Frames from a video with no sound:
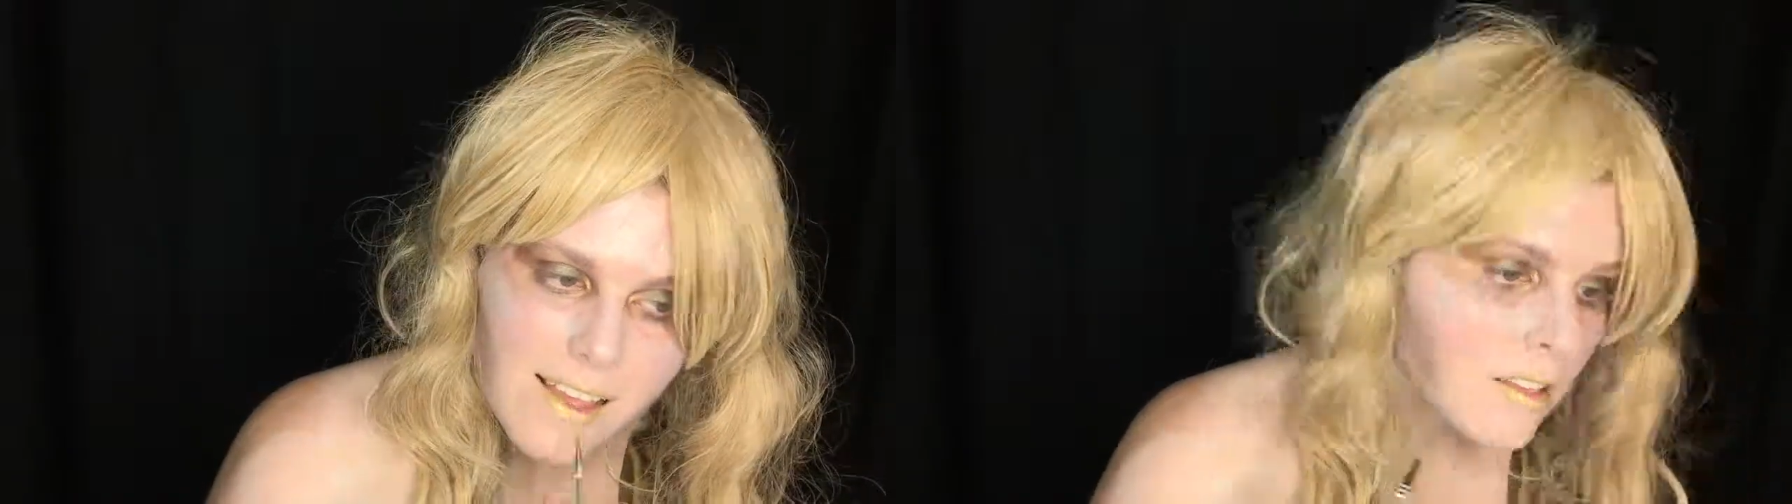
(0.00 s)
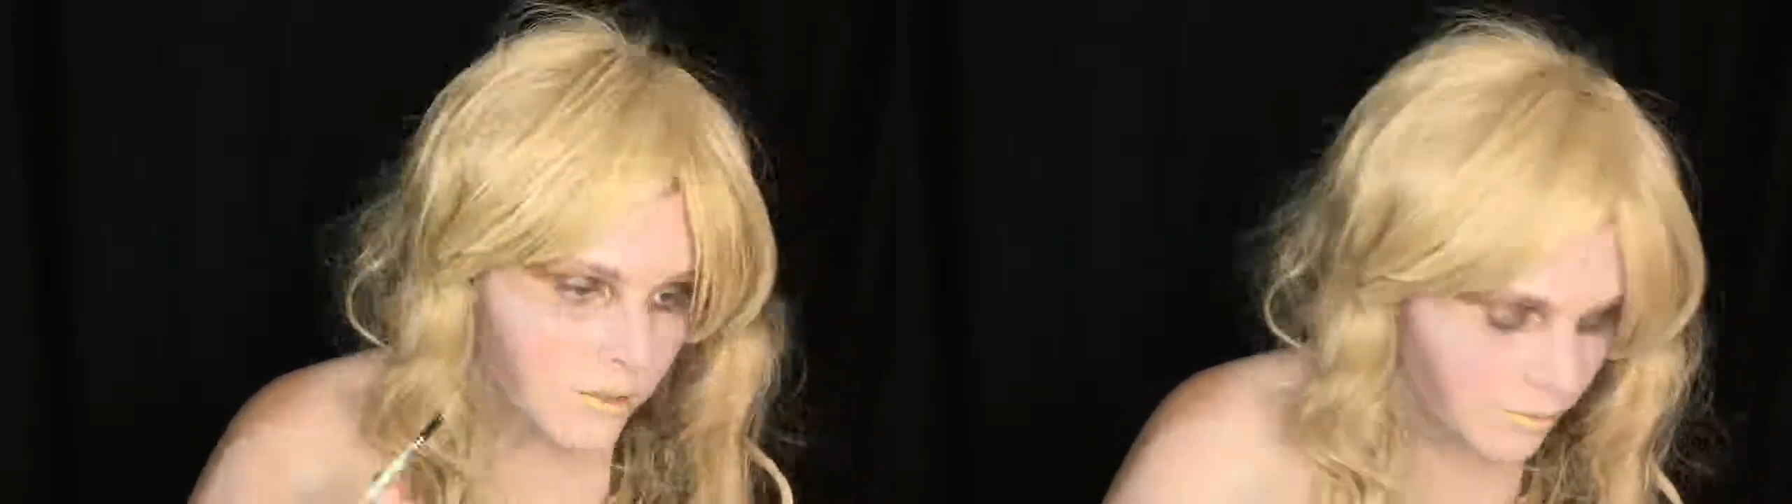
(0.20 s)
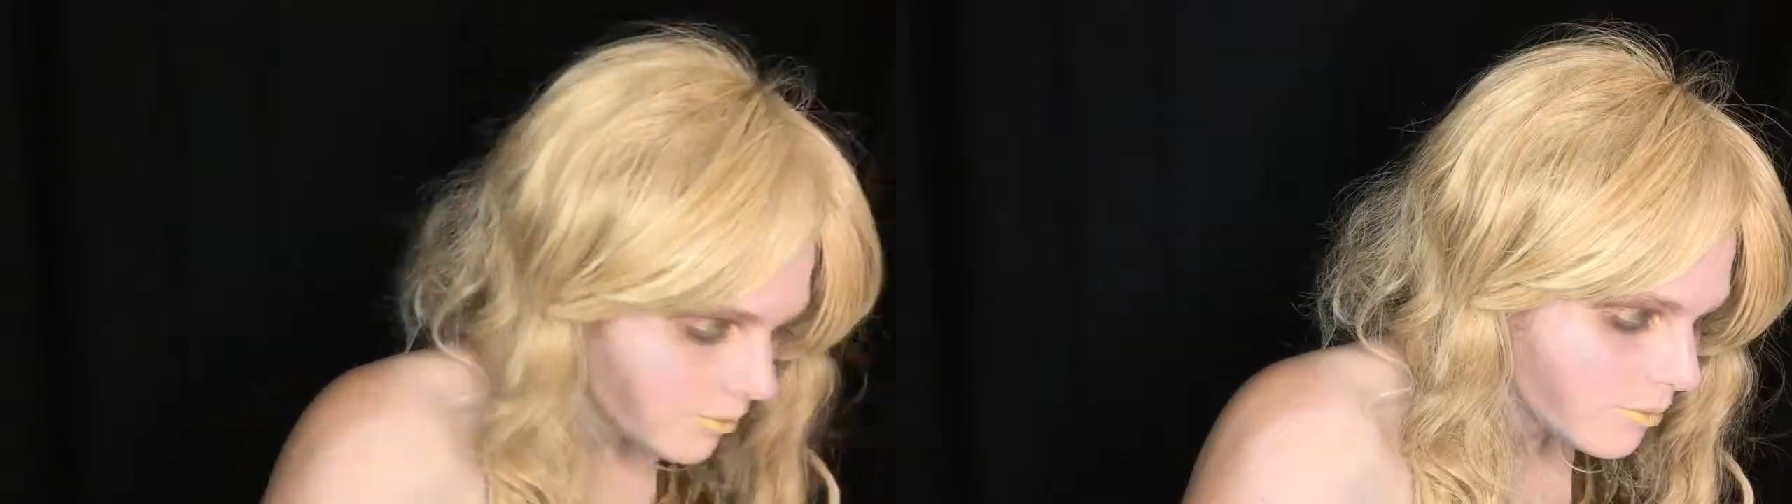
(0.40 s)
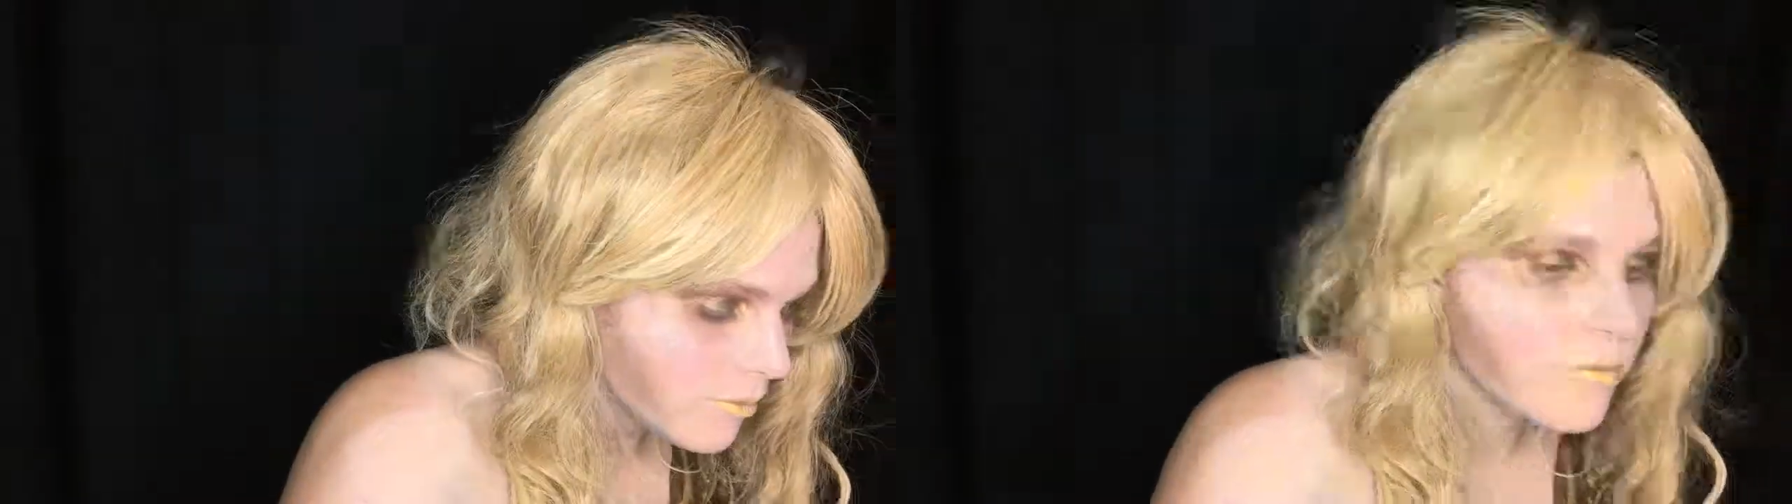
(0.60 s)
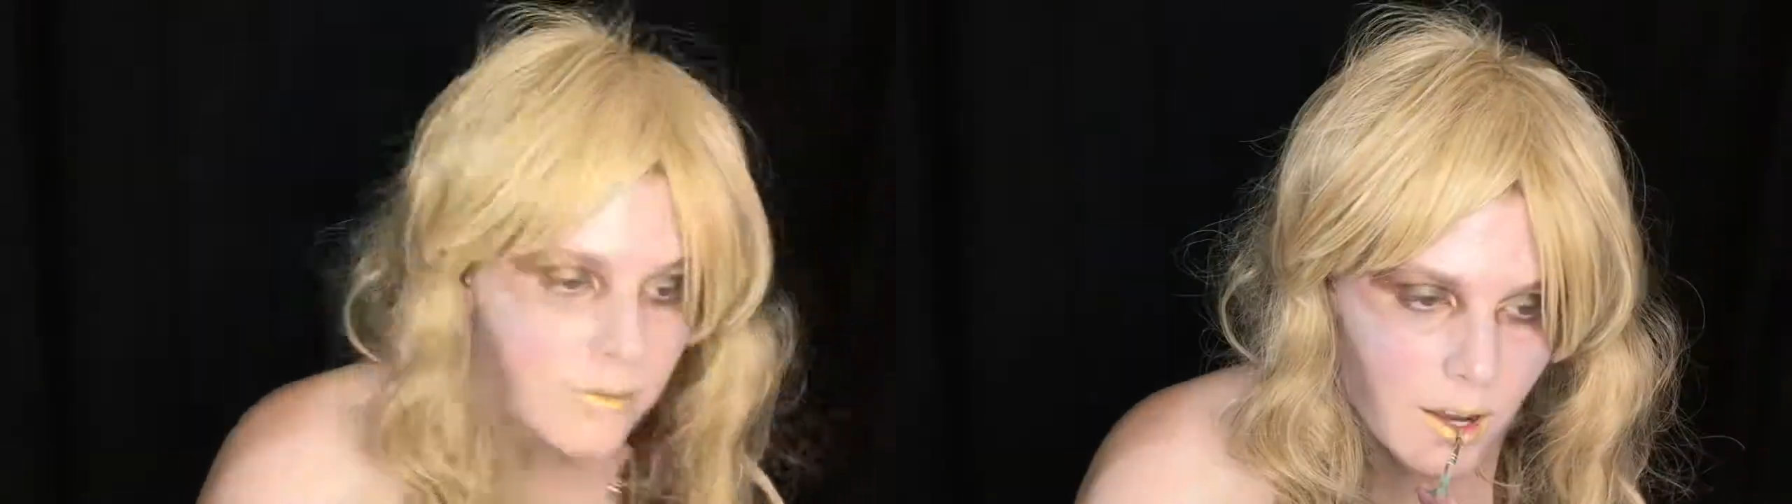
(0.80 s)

because it doesn't